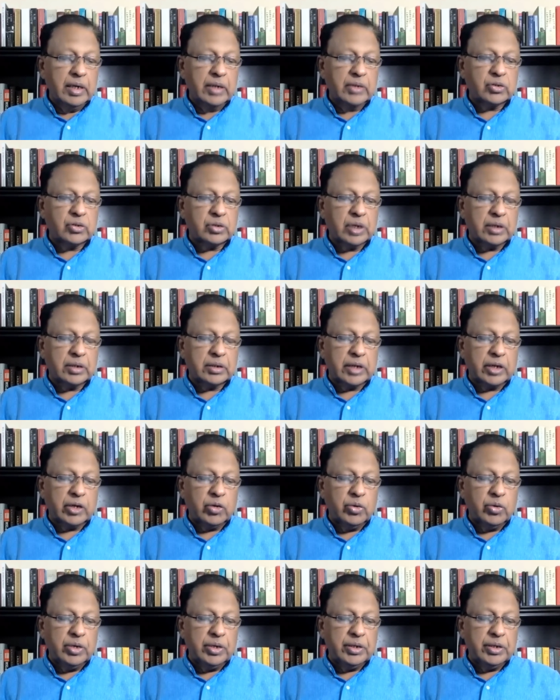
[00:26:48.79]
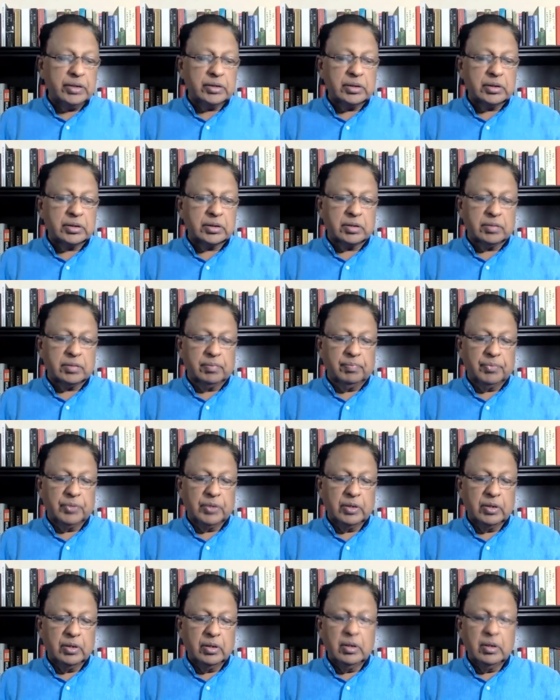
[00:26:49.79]
a strict security system
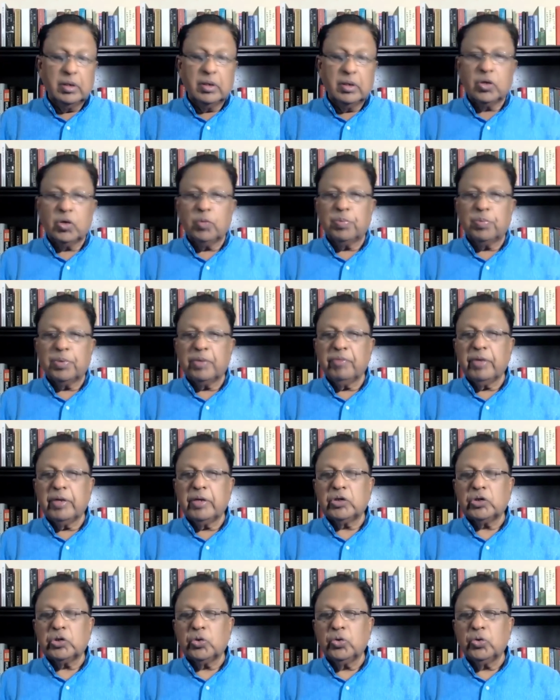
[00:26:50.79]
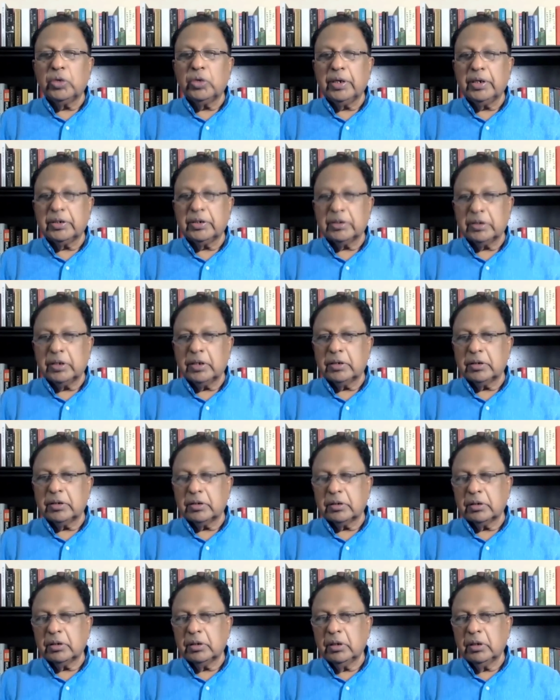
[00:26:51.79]
to prevent shooting incidents.